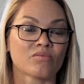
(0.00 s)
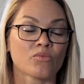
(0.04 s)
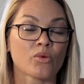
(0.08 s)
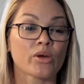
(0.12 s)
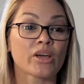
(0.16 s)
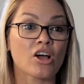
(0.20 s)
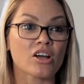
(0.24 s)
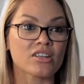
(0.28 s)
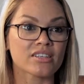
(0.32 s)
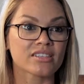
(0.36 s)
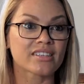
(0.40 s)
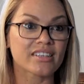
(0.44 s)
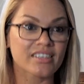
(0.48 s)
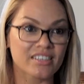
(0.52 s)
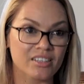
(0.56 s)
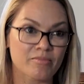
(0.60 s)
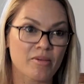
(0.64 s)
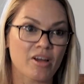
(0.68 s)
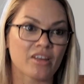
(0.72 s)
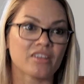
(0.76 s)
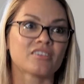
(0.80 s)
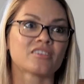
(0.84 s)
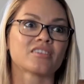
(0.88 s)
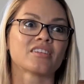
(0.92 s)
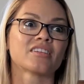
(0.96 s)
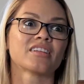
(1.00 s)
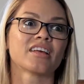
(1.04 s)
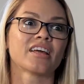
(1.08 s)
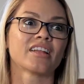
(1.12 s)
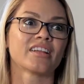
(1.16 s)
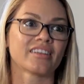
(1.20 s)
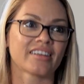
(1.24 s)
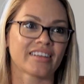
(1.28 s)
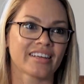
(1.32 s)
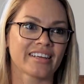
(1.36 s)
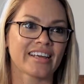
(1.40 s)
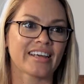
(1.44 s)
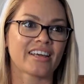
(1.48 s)
Well, he got 6 months and
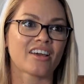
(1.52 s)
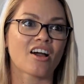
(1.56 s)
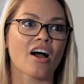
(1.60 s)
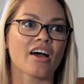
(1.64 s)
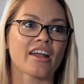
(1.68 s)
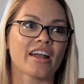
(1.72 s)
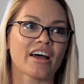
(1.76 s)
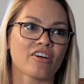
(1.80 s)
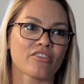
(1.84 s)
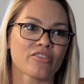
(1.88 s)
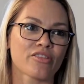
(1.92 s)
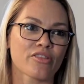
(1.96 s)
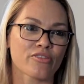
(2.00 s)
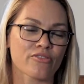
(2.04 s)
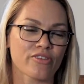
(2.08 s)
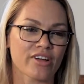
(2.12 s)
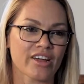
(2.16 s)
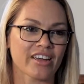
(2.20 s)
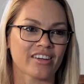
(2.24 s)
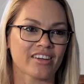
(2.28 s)
then got out in 3.